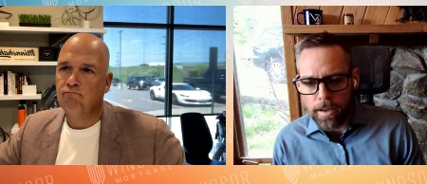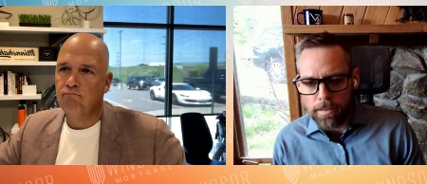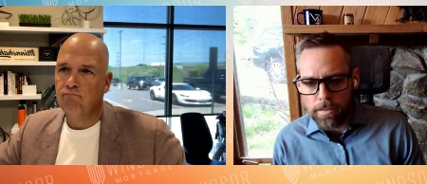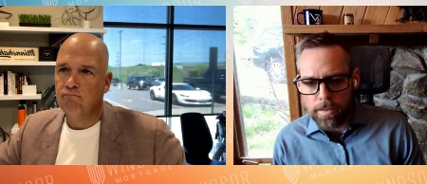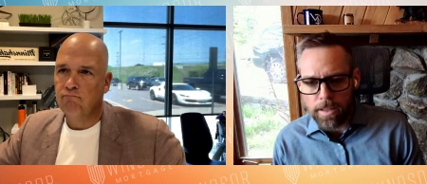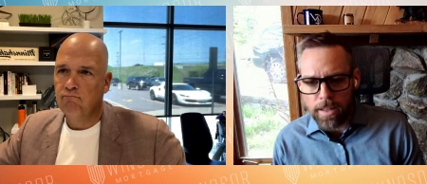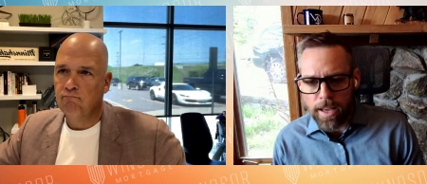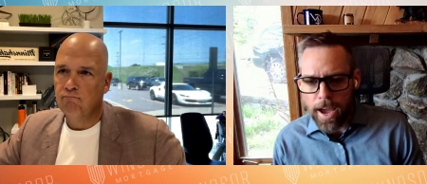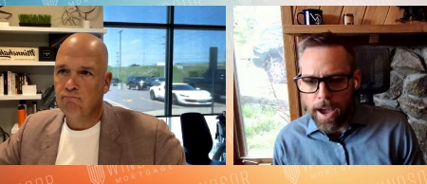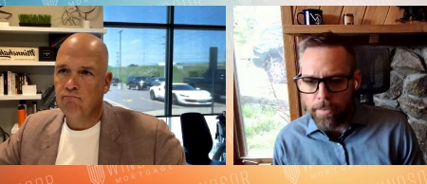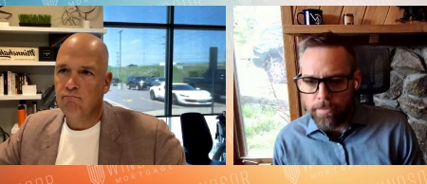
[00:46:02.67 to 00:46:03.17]
Speaker 1: the
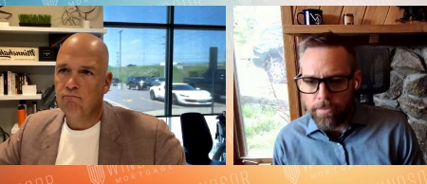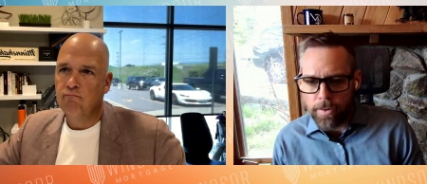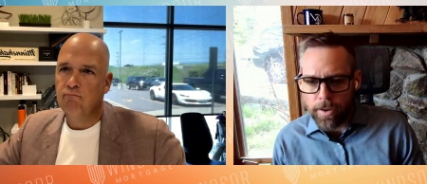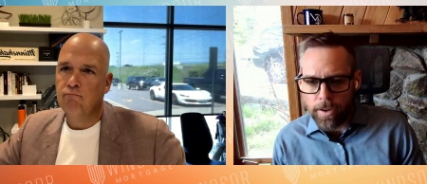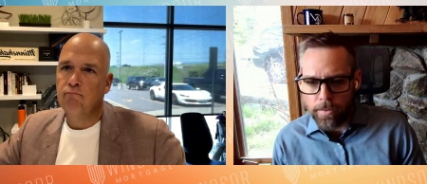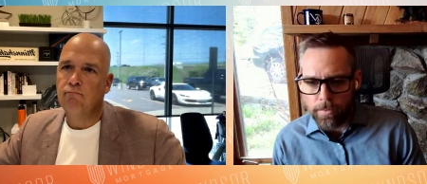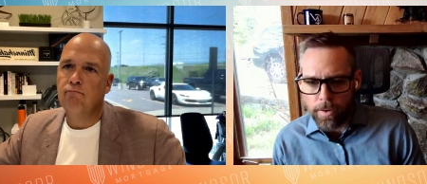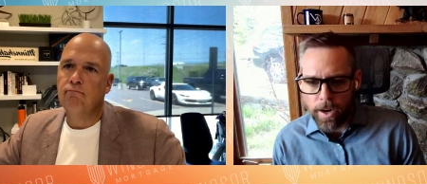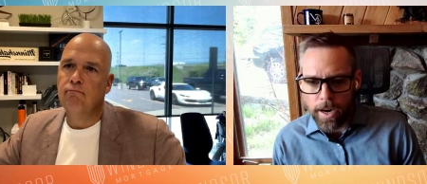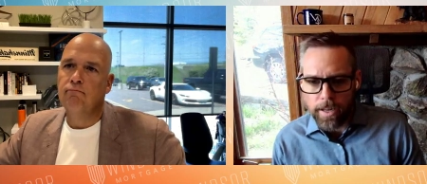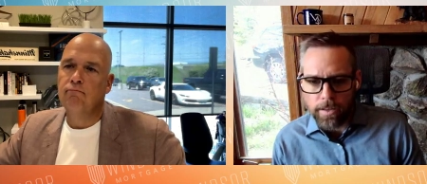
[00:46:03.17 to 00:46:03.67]
to the half
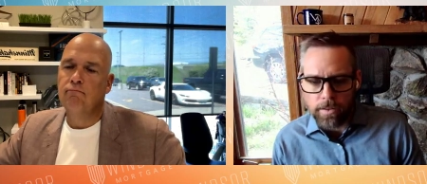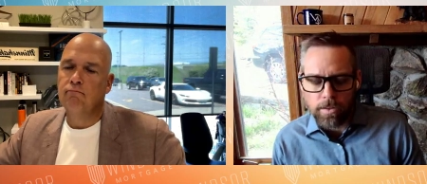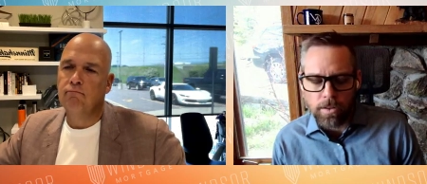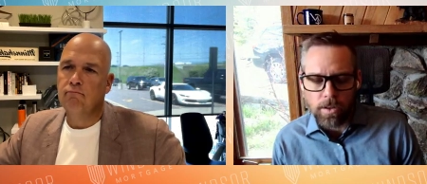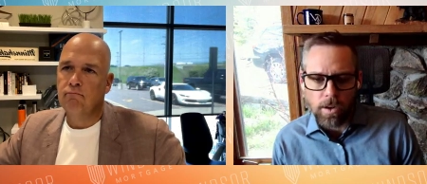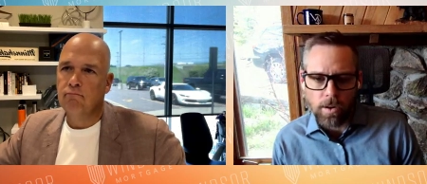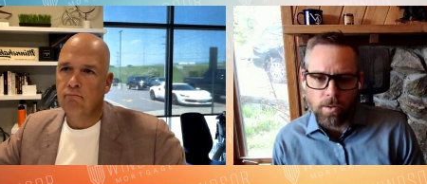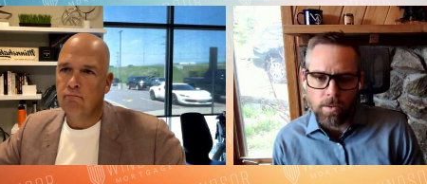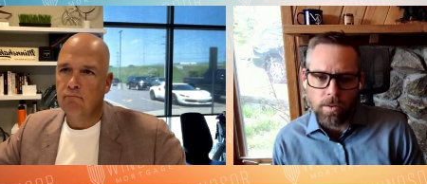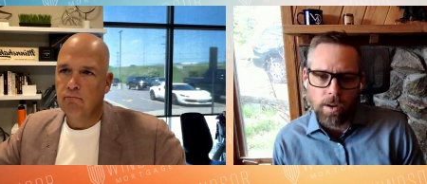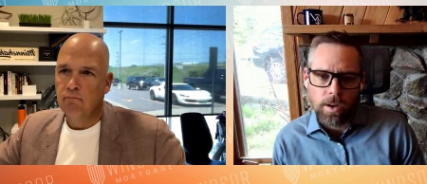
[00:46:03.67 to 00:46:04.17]
foot, right?
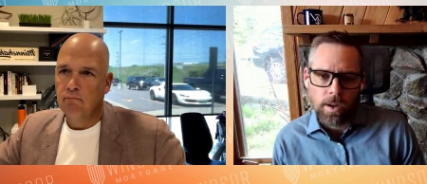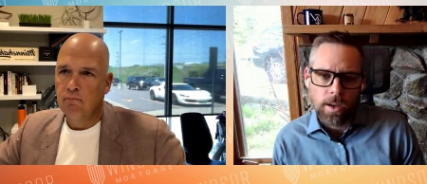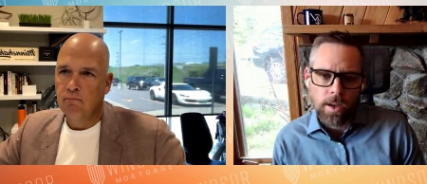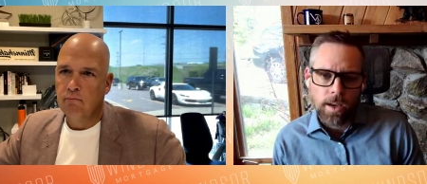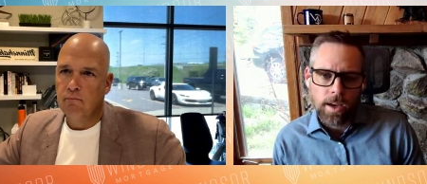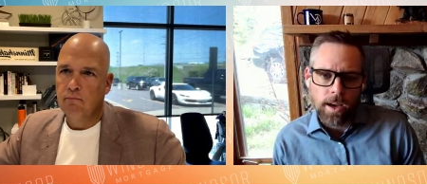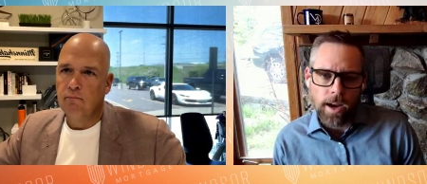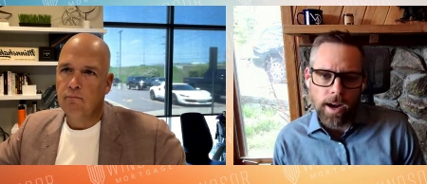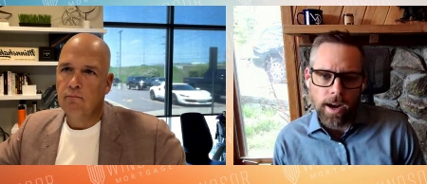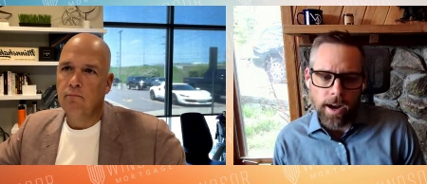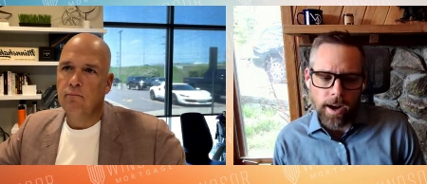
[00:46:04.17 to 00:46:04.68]
So
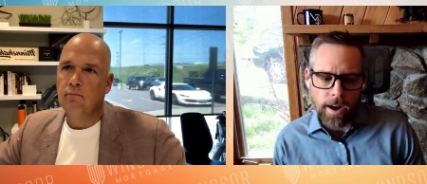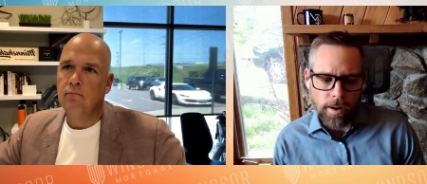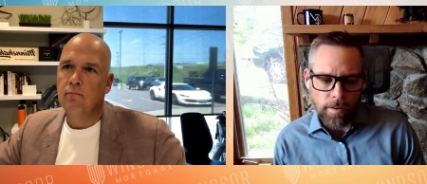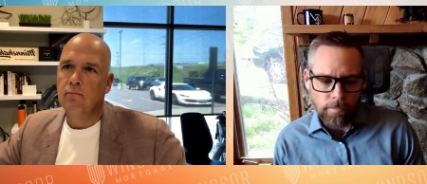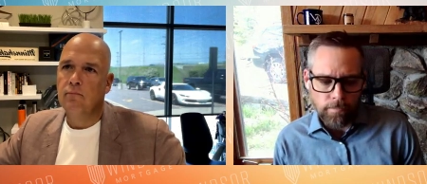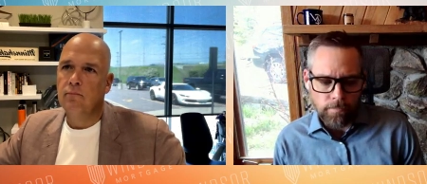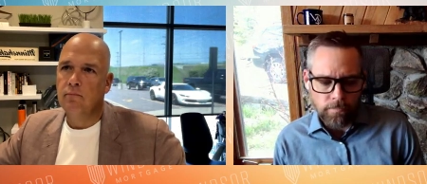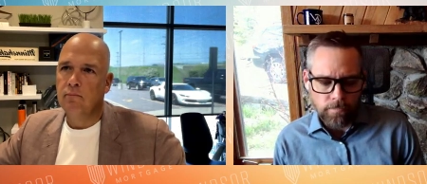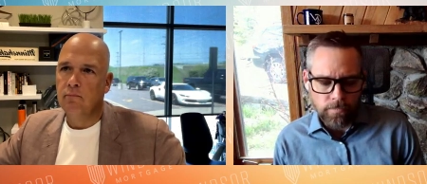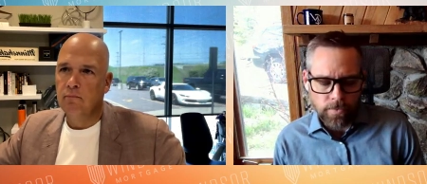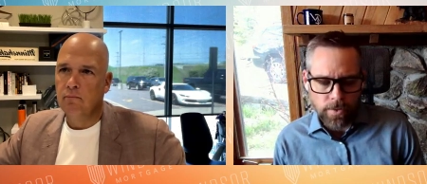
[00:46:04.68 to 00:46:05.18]

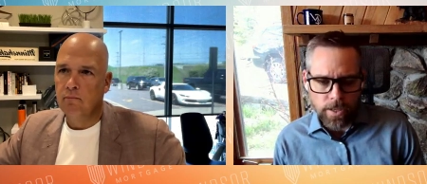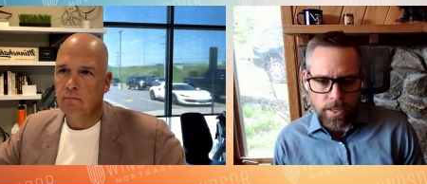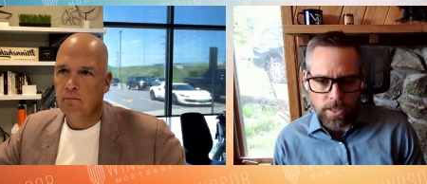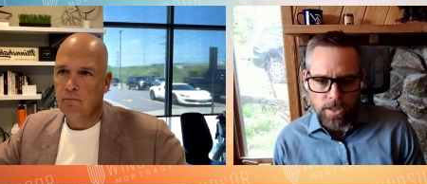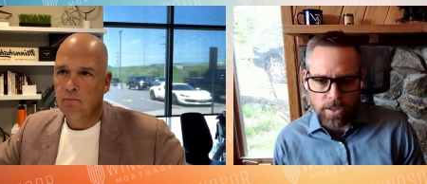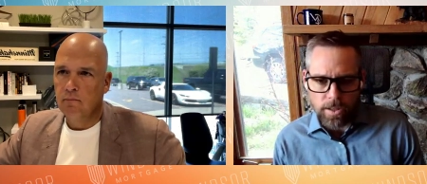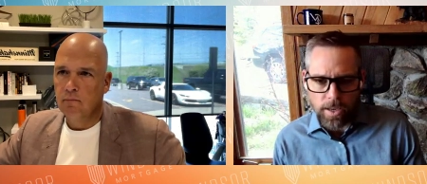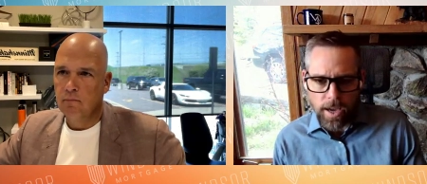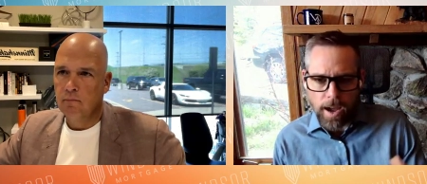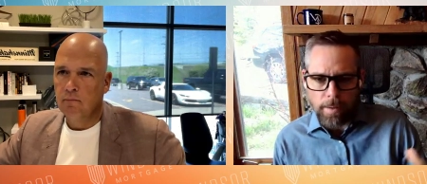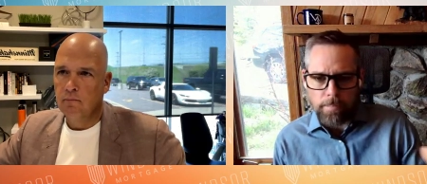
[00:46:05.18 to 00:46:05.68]
um,
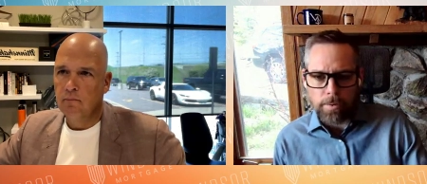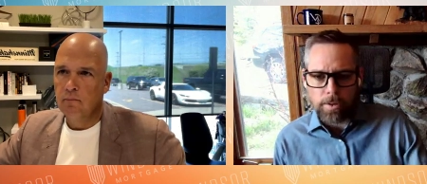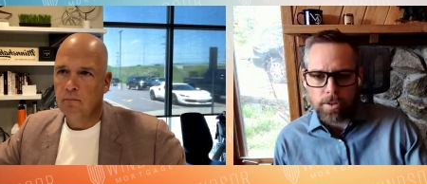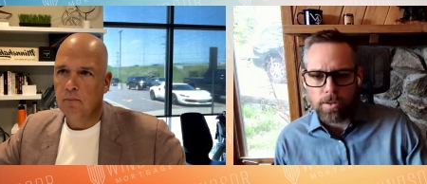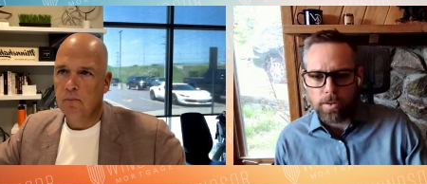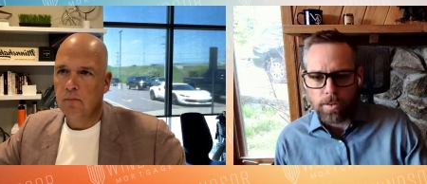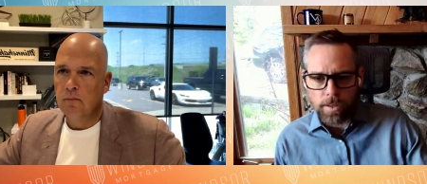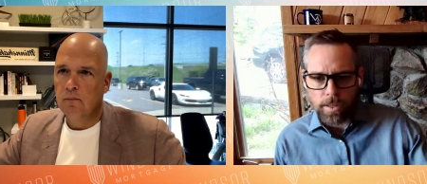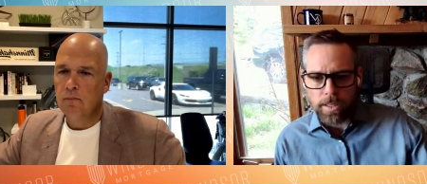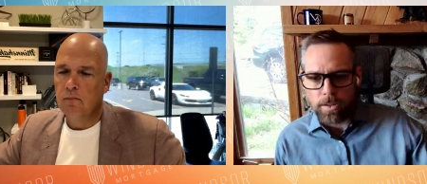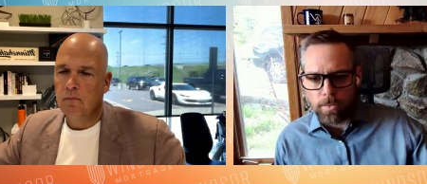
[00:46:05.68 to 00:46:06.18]
these are the
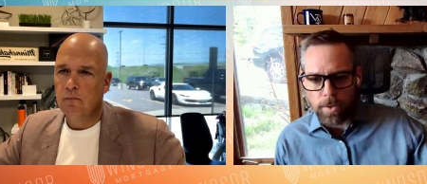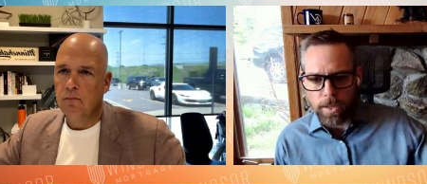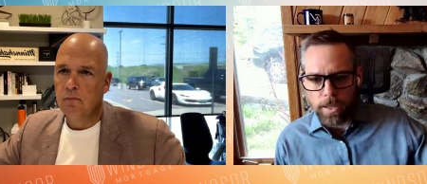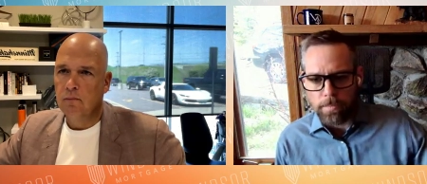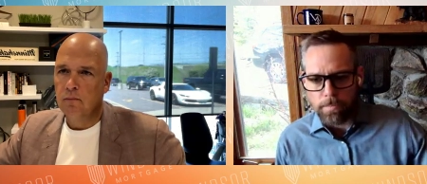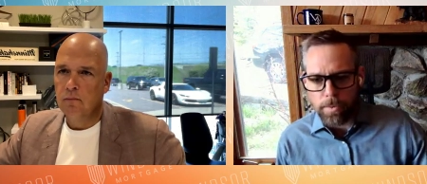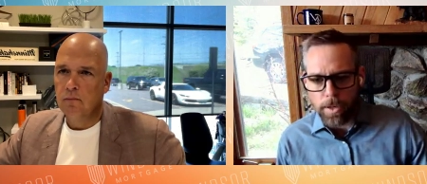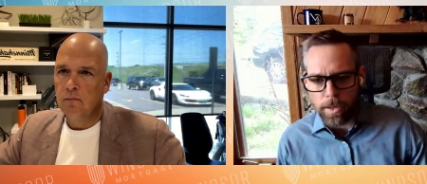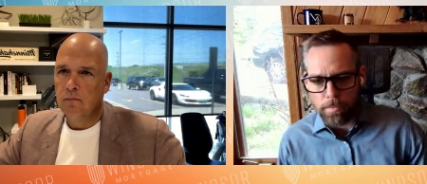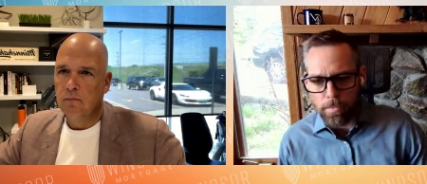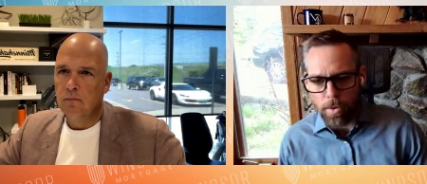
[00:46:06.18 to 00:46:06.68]
opportunities we
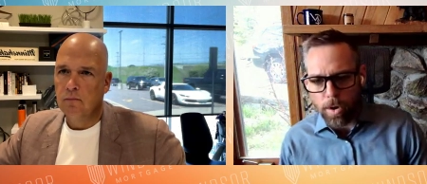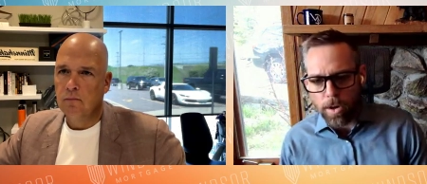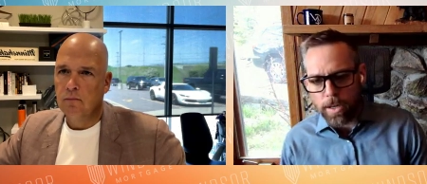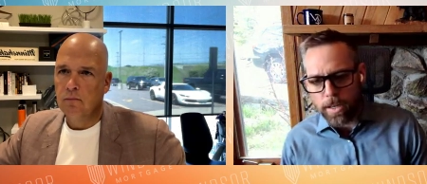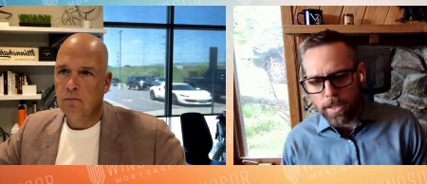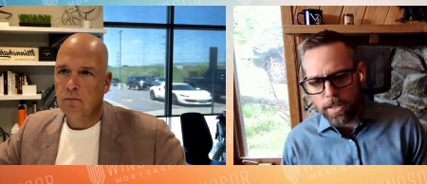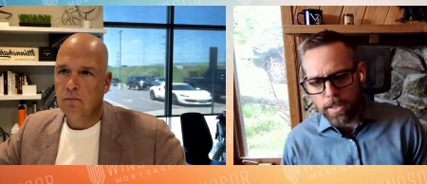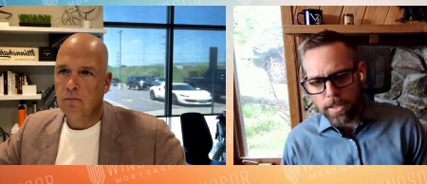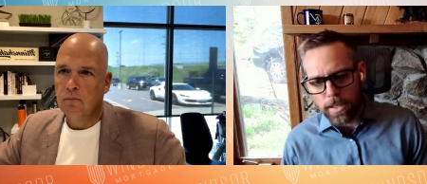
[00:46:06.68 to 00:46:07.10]
can bring more